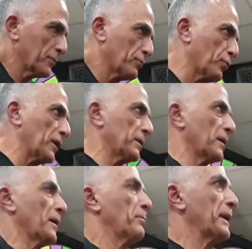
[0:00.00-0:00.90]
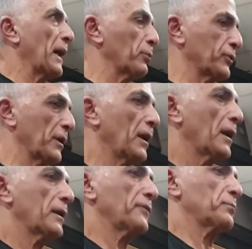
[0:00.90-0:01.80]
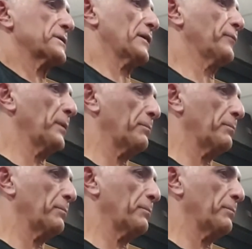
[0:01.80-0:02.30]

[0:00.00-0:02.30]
really being able to lift myself a bit